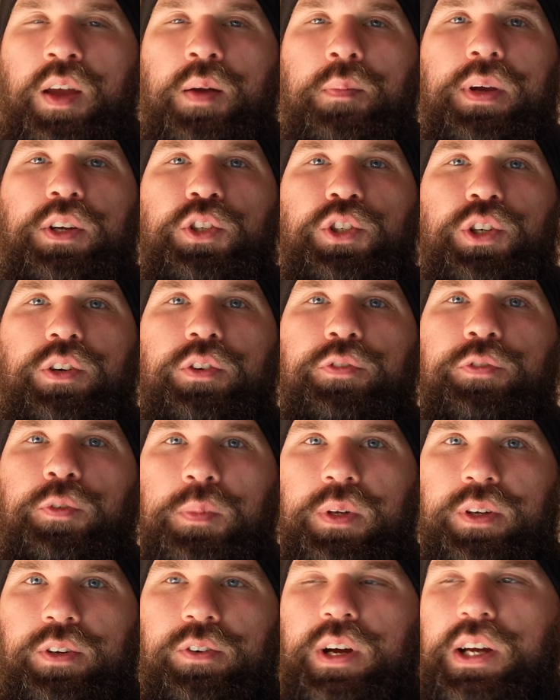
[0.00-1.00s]
make sure to
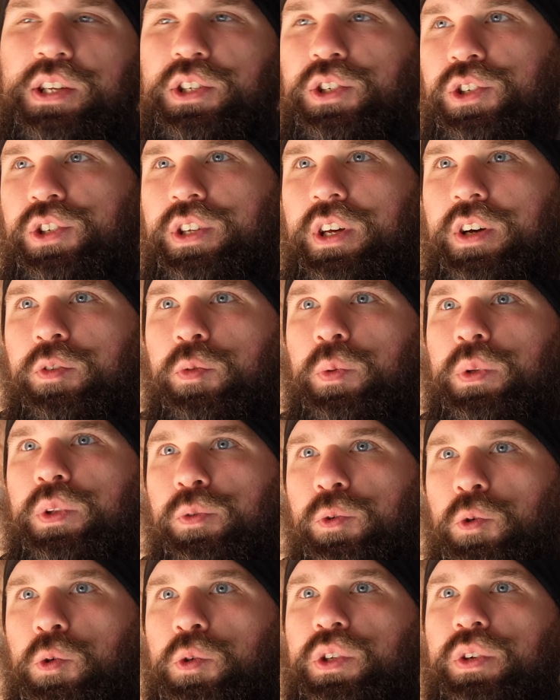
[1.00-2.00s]
familiarize yourself with the
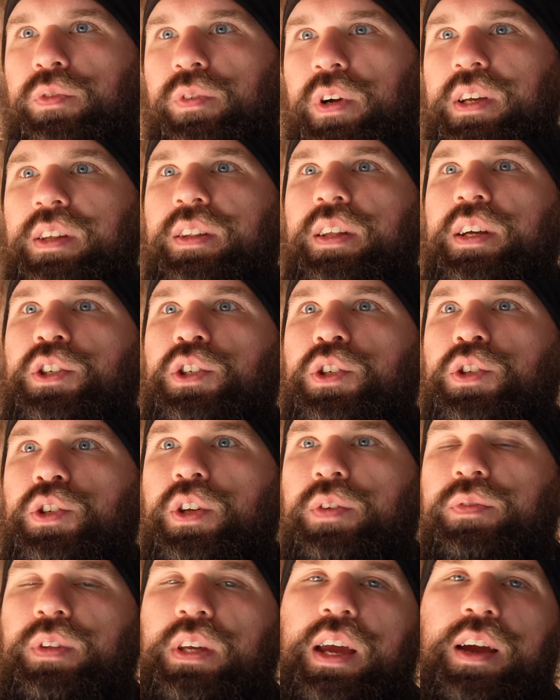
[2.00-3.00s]
rules and regulations
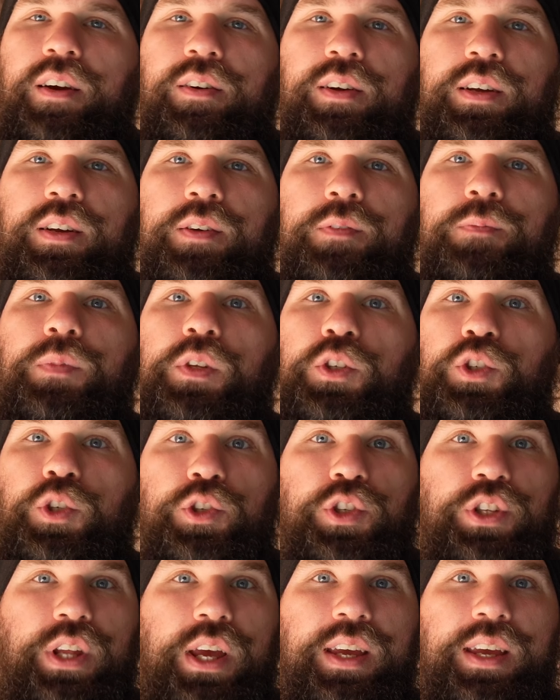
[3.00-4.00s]
of the area that you're
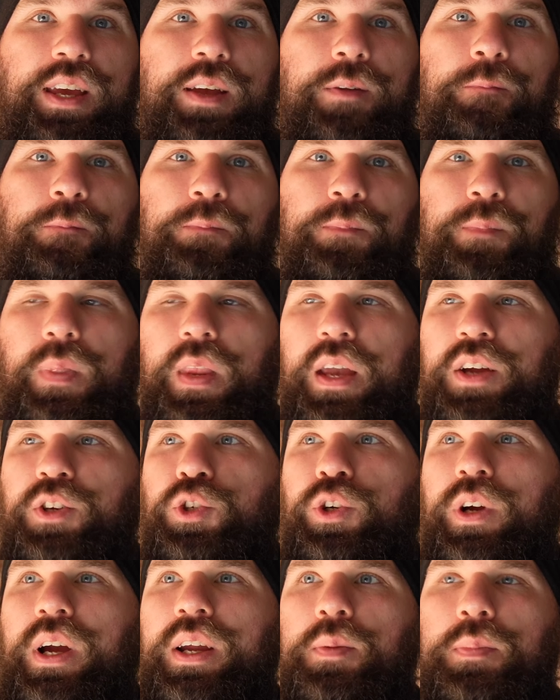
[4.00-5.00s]
staying in, and
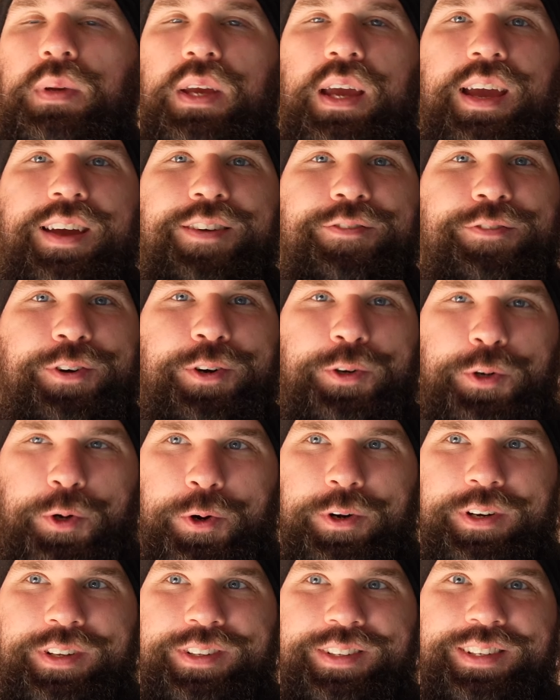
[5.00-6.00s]
try to behave
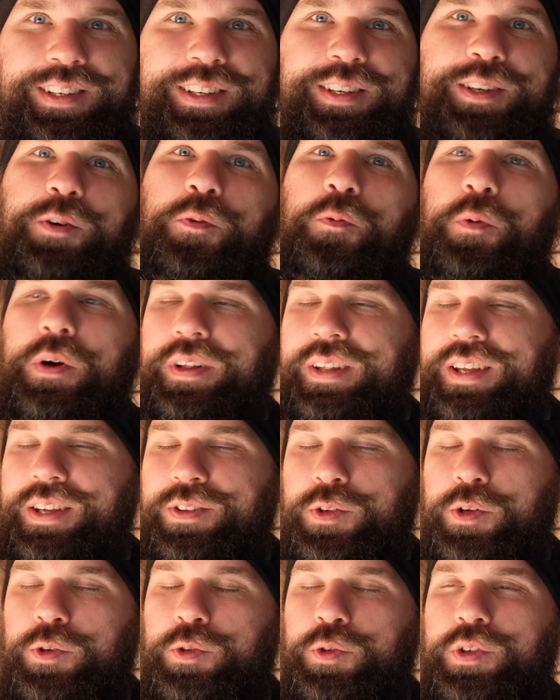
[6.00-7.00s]
accordingly while
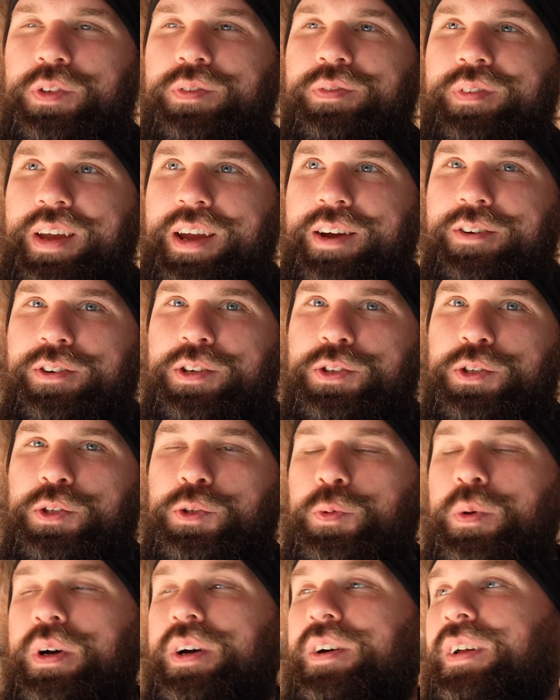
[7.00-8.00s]
in those areas
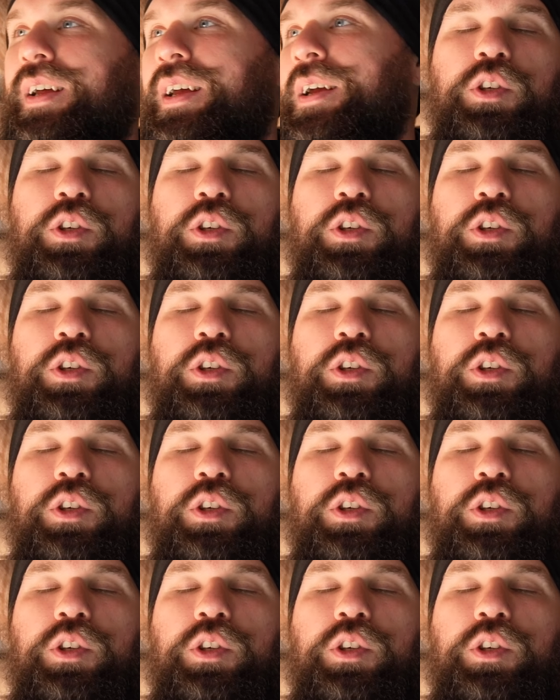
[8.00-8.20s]
as well.